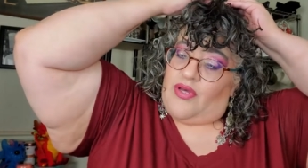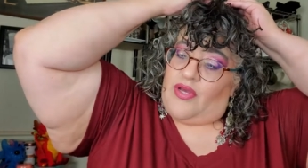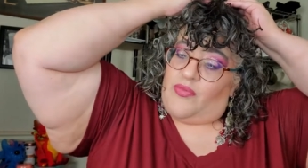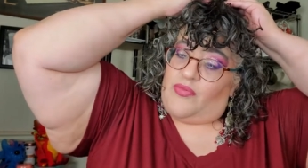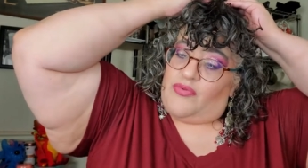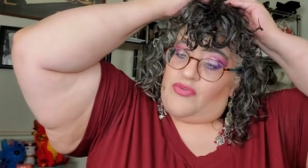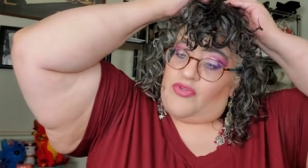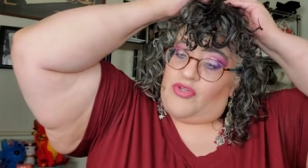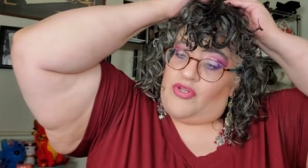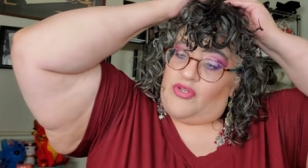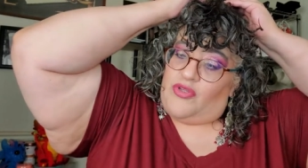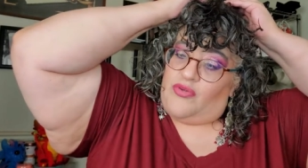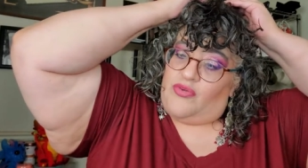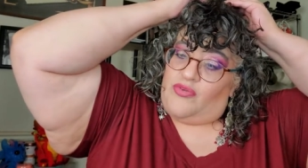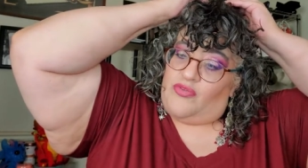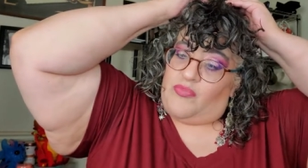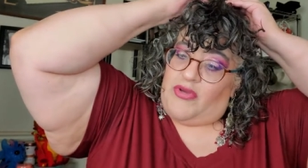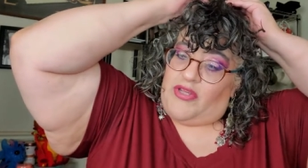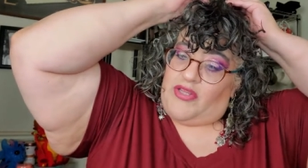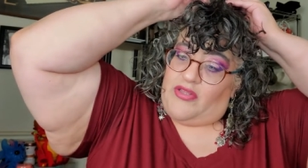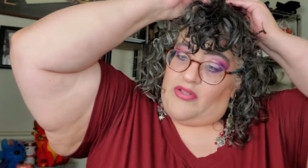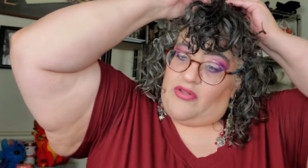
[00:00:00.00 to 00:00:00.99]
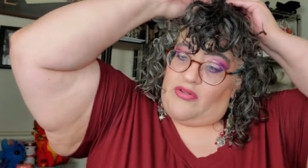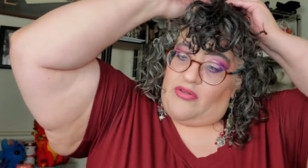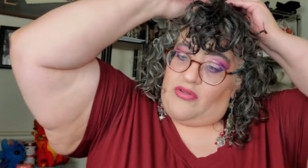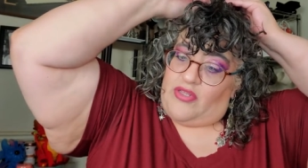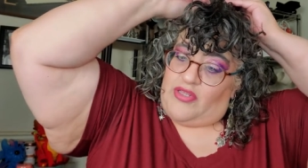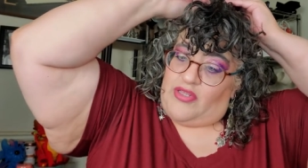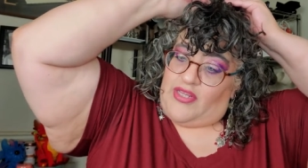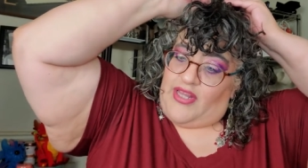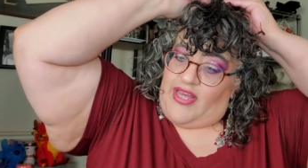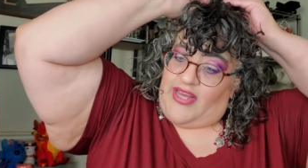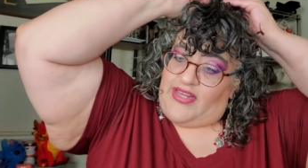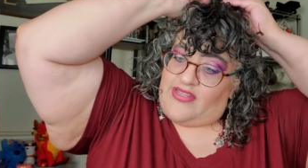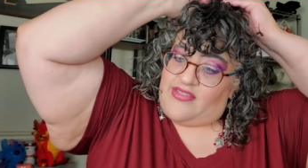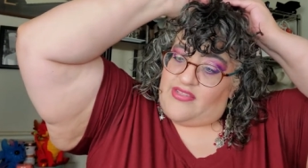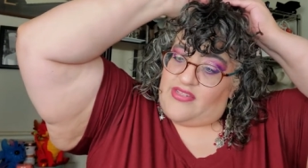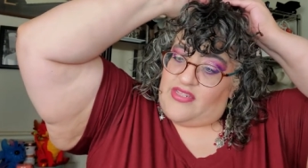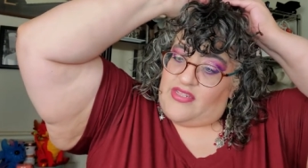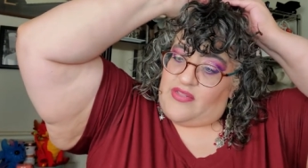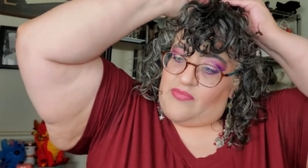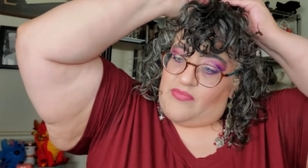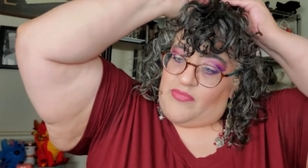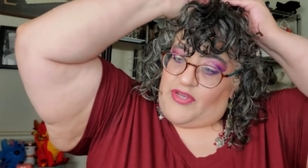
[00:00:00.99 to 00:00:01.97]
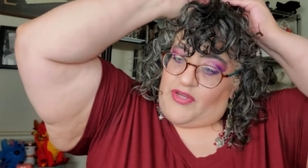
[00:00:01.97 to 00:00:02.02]
I was going to use my little
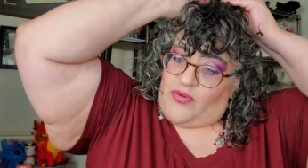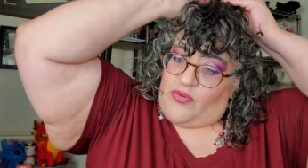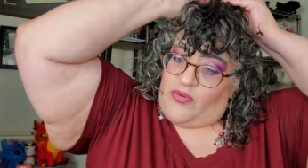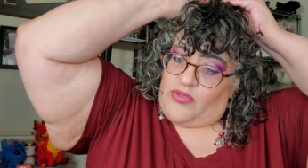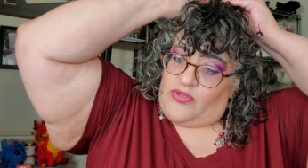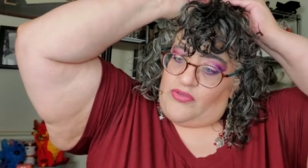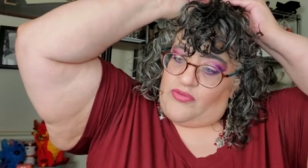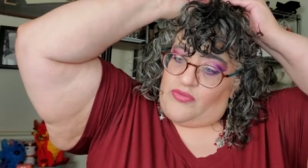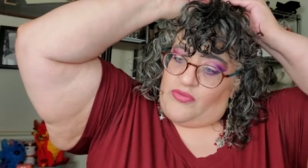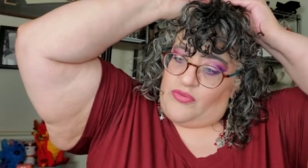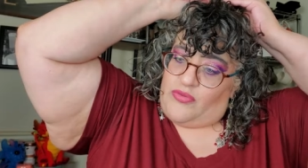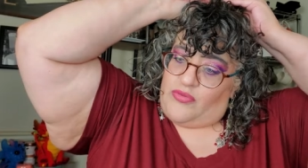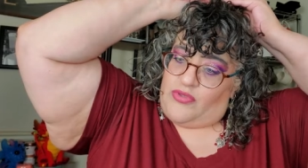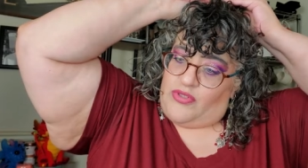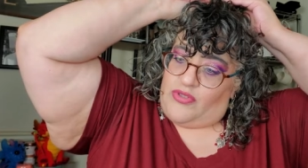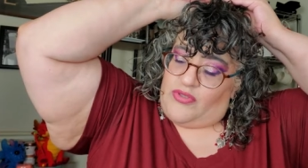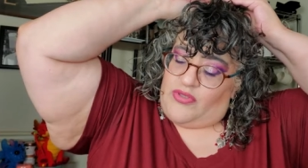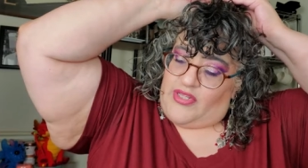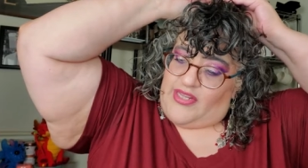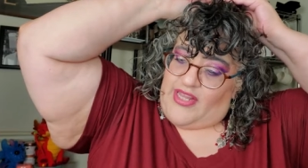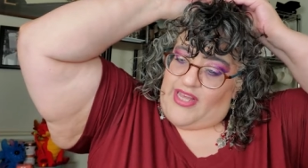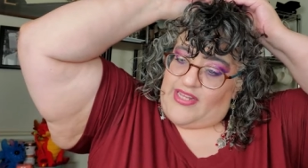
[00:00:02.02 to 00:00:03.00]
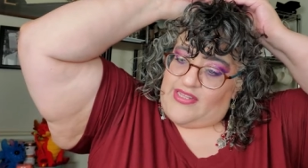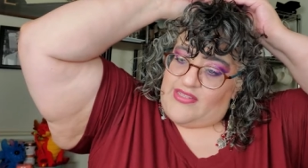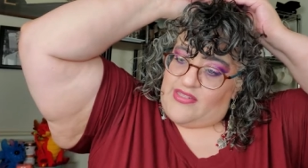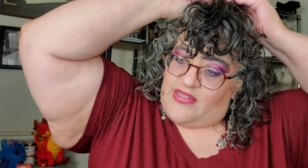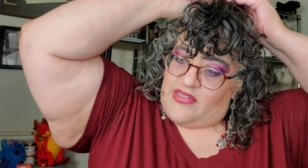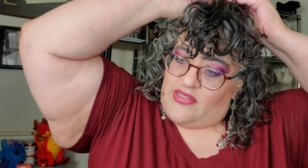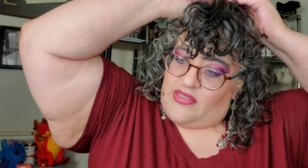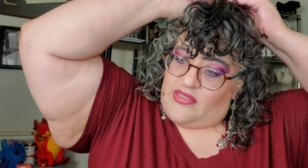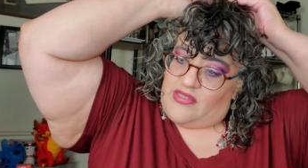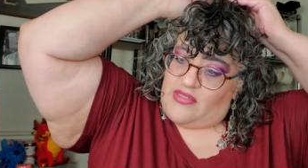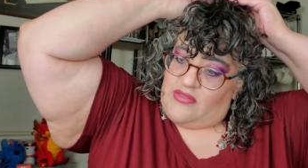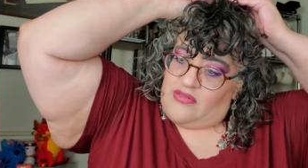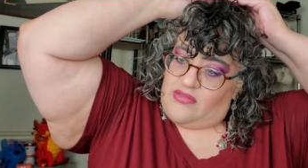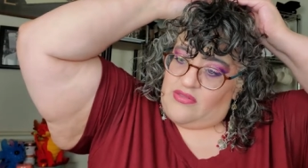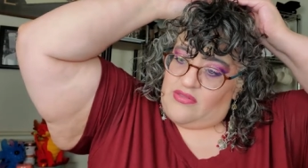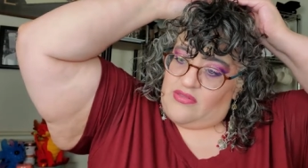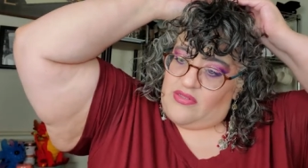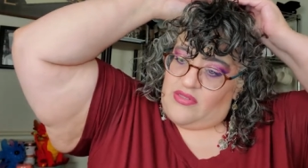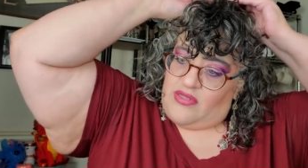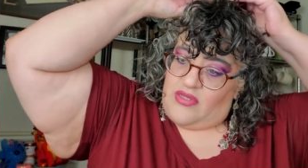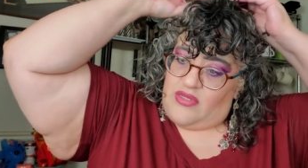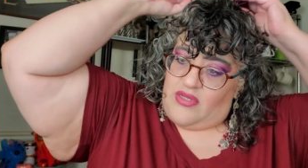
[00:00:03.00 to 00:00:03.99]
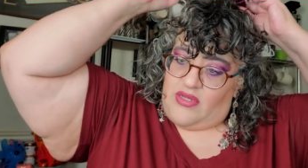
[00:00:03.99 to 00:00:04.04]
elastic, my corkscrew little elastic things.
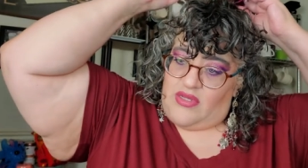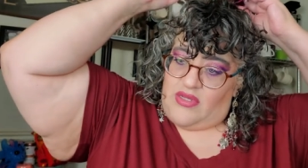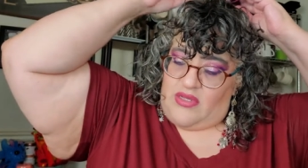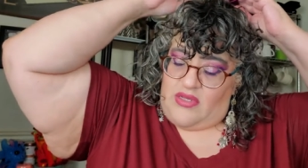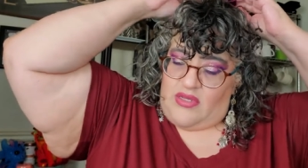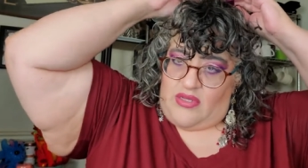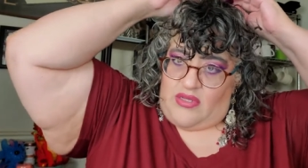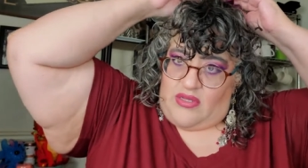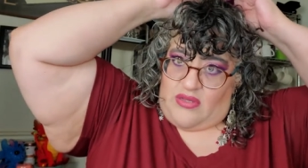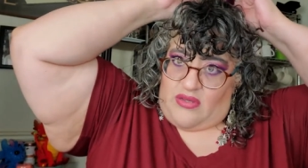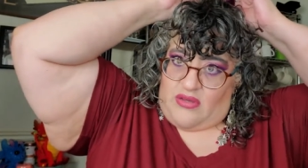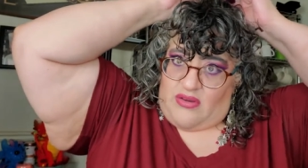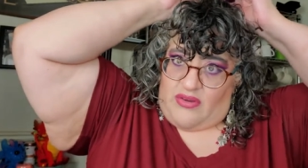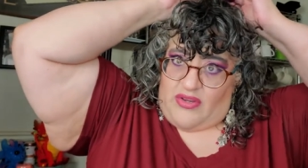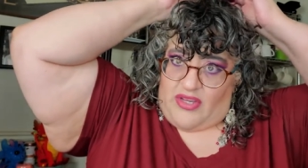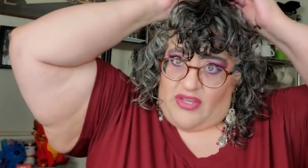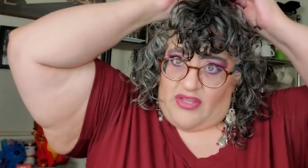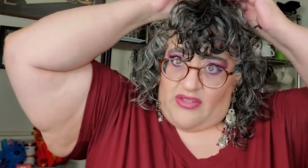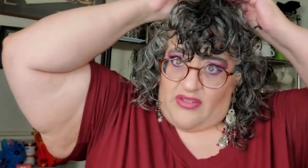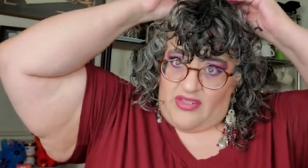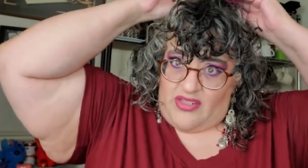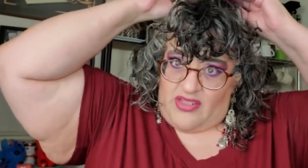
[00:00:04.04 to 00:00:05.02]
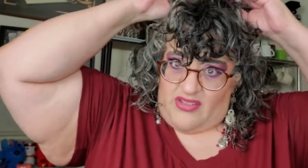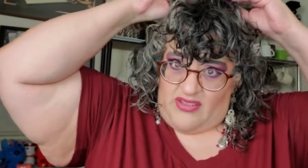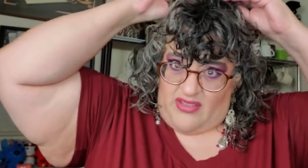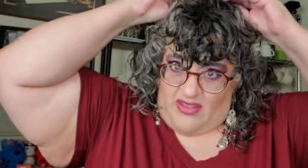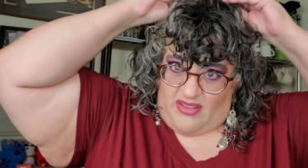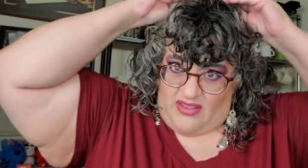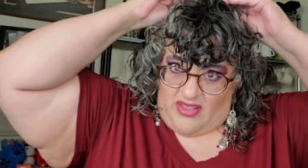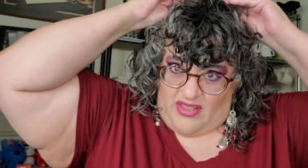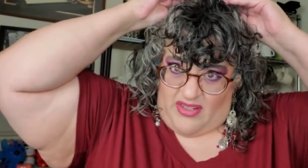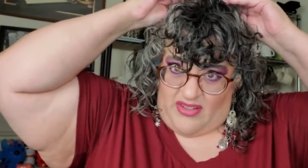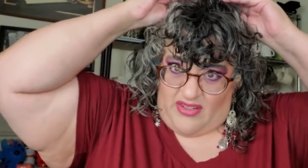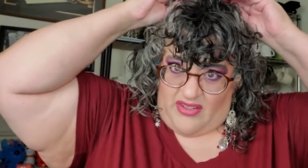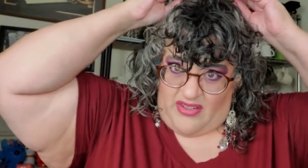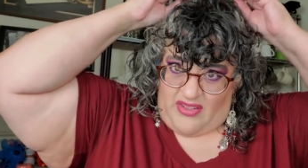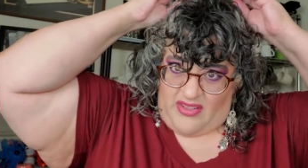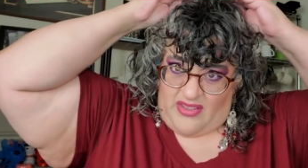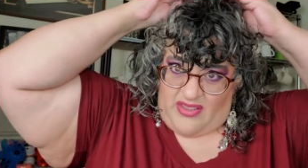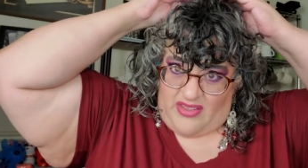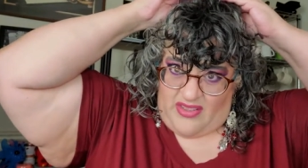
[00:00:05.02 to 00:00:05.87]
Okay, she's on there.